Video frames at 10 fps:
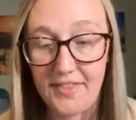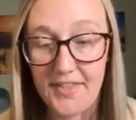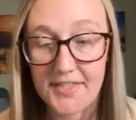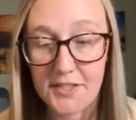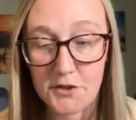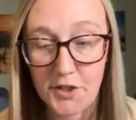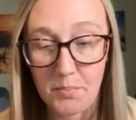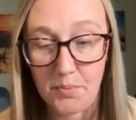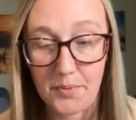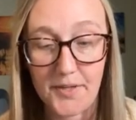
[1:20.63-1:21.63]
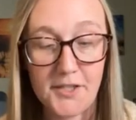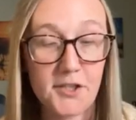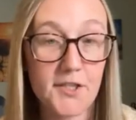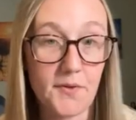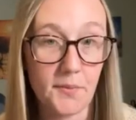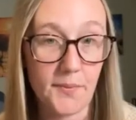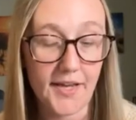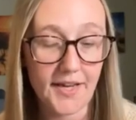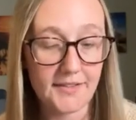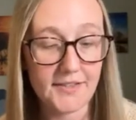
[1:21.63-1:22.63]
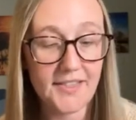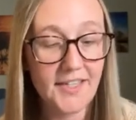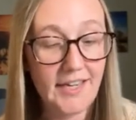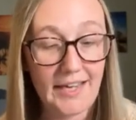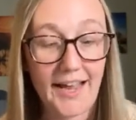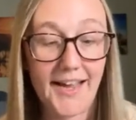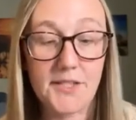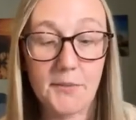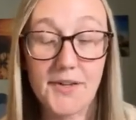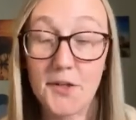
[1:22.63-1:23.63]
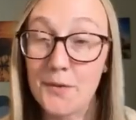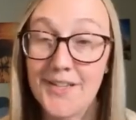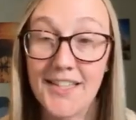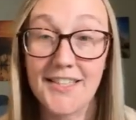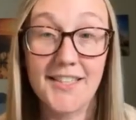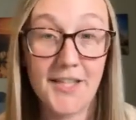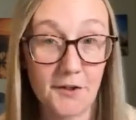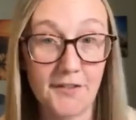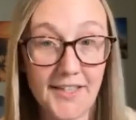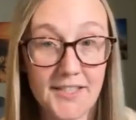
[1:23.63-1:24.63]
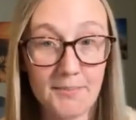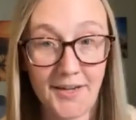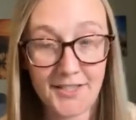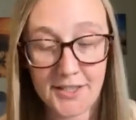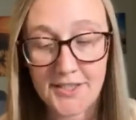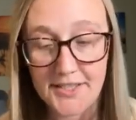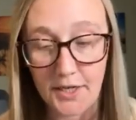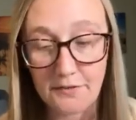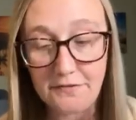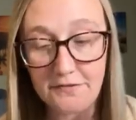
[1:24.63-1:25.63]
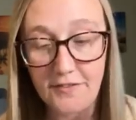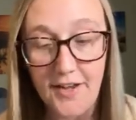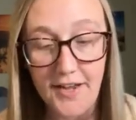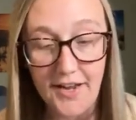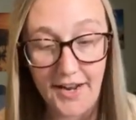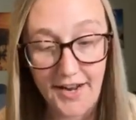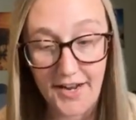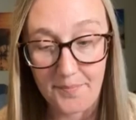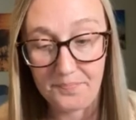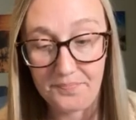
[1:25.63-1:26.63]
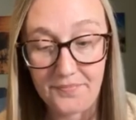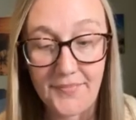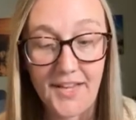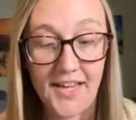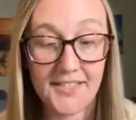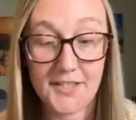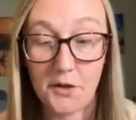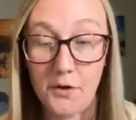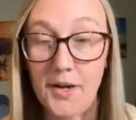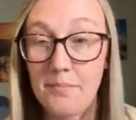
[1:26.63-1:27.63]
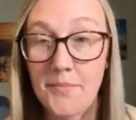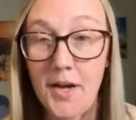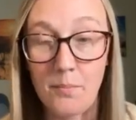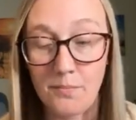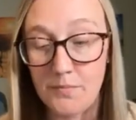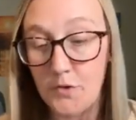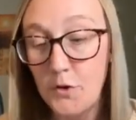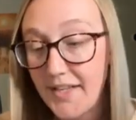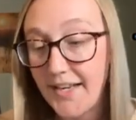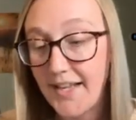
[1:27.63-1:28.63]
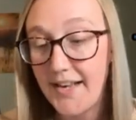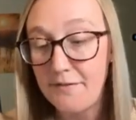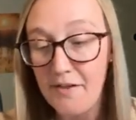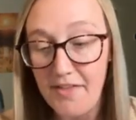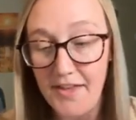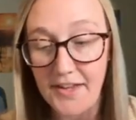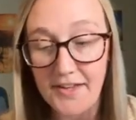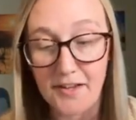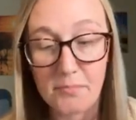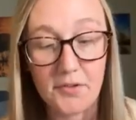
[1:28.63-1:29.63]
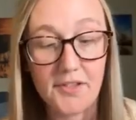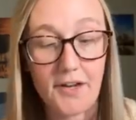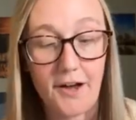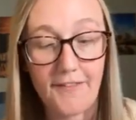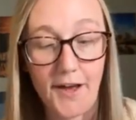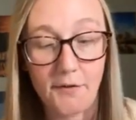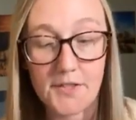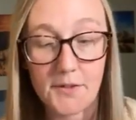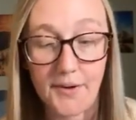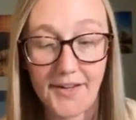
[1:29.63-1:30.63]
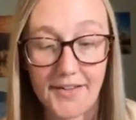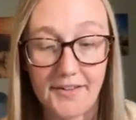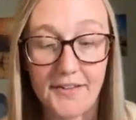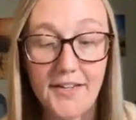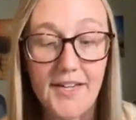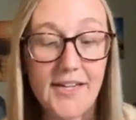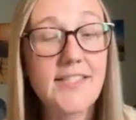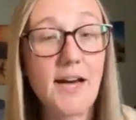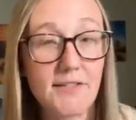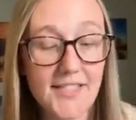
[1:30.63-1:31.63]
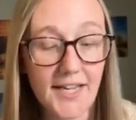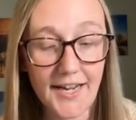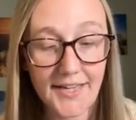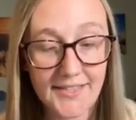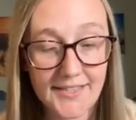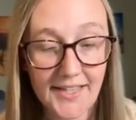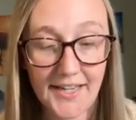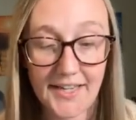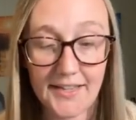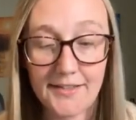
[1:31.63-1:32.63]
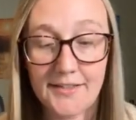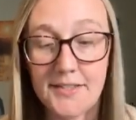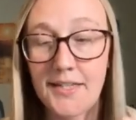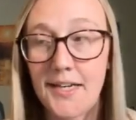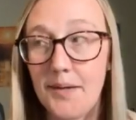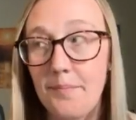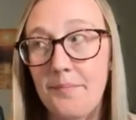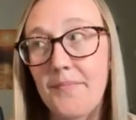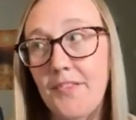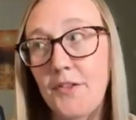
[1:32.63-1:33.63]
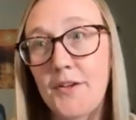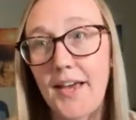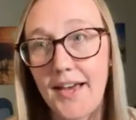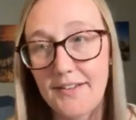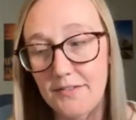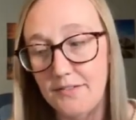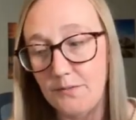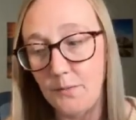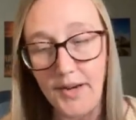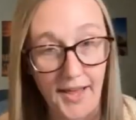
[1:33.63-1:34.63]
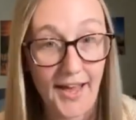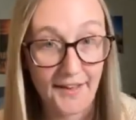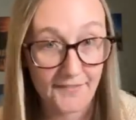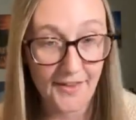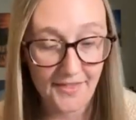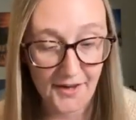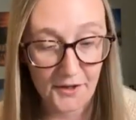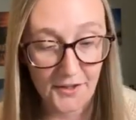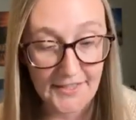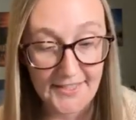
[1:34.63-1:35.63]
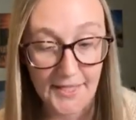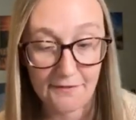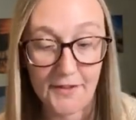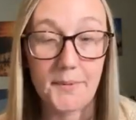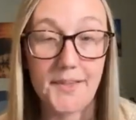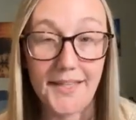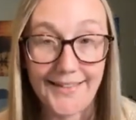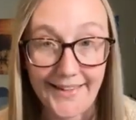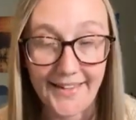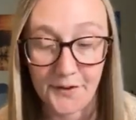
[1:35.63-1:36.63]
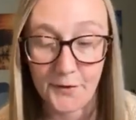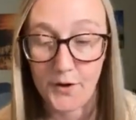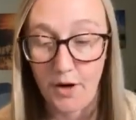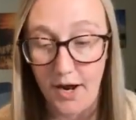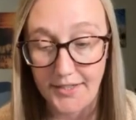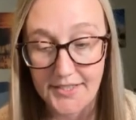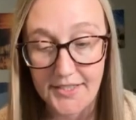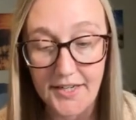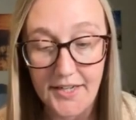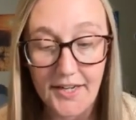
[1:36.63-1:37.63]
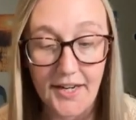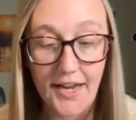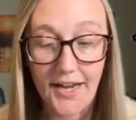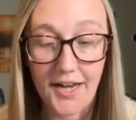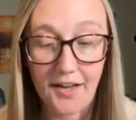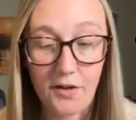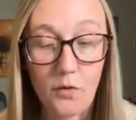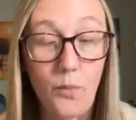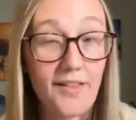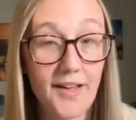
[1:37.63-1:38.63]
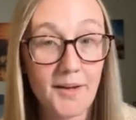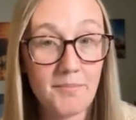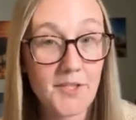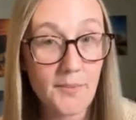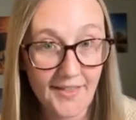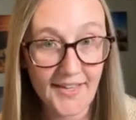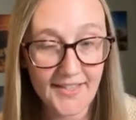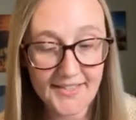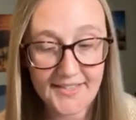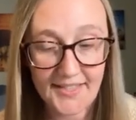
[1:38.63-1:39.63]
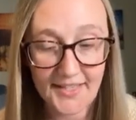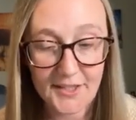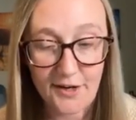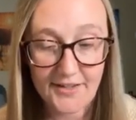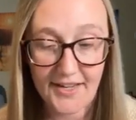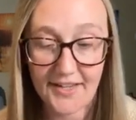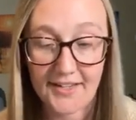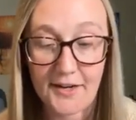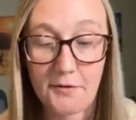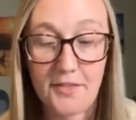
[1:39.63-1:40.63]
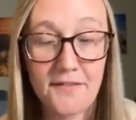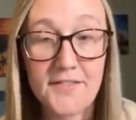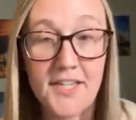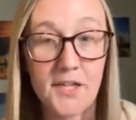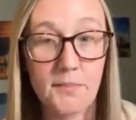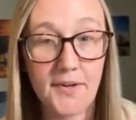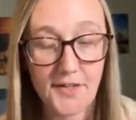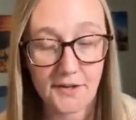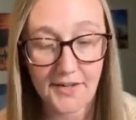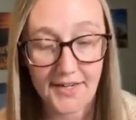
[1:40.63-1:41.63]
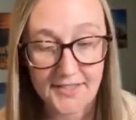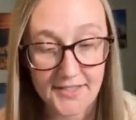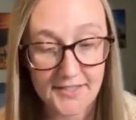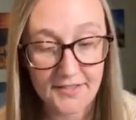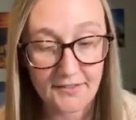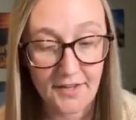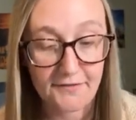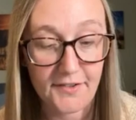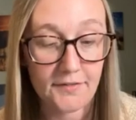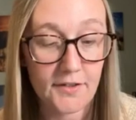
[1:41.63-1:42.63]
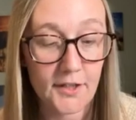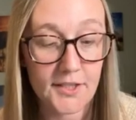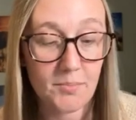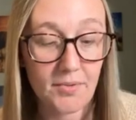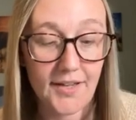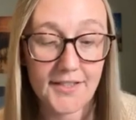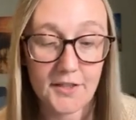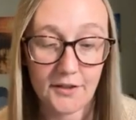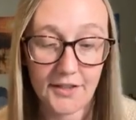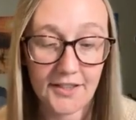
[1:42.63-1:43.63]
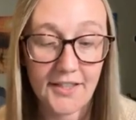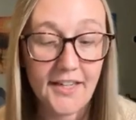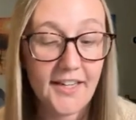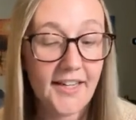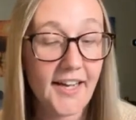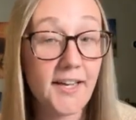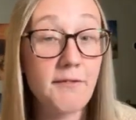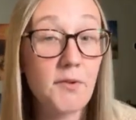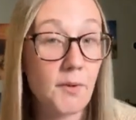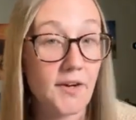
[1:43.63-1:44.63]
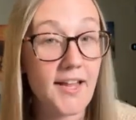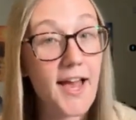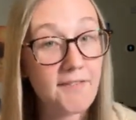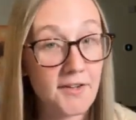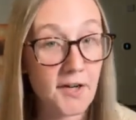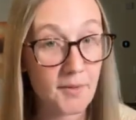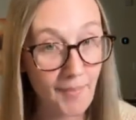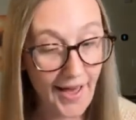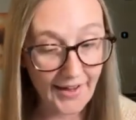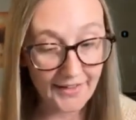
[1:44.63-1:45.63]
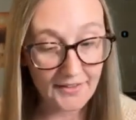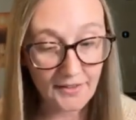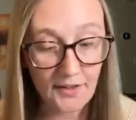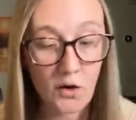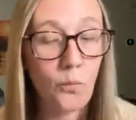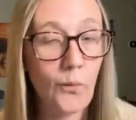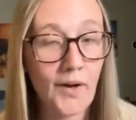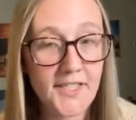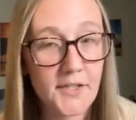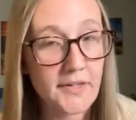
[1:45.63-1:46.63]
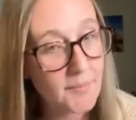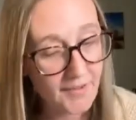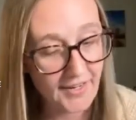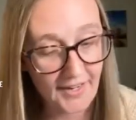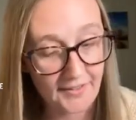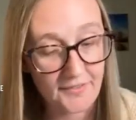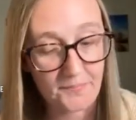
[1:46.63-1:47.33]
This trip is just for the weekend, so I don't need nearly as much stuff. And so I'm looking at everything. I've pulled it all out so I can downsize and look at what I have in there and see if I really need it or not. While I'm doing this and talking, I would love to hear what your guys' favorite art supplies are. And if you already have an art bag, what do you keep in it?